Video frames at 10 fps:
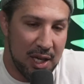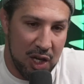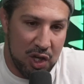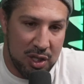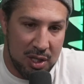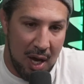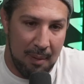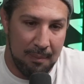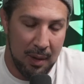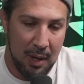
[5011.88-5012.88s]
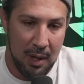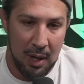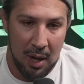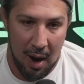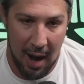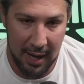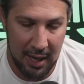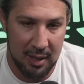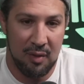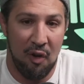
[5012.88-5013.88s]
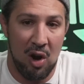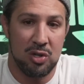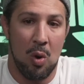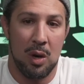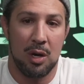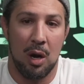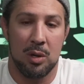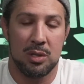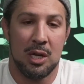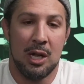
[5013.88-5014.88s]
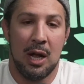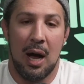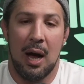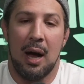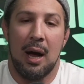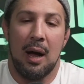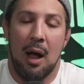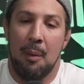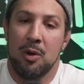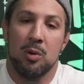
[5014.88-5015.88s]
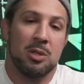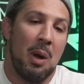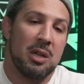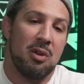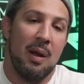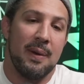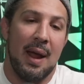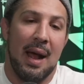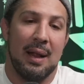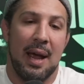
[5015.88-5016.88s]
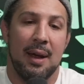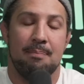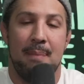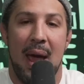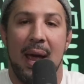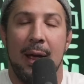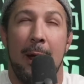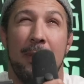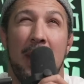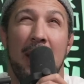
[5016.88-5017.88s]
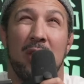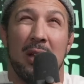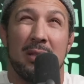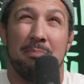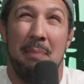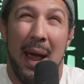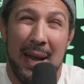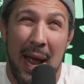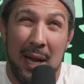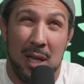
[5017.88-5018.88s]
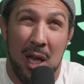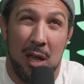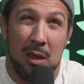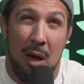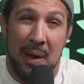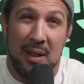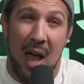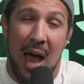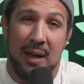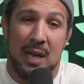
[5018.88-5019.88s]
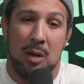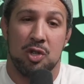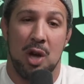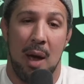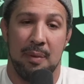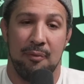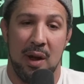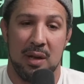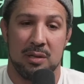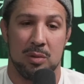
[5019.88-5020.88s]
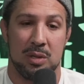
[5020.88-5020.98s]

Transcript: Get you some. All right, kids, as far as touring goes, uh, I'll be doing spots around LA in May. And then I think it's May 19th. I'll be at the Ice House Shopping Friends.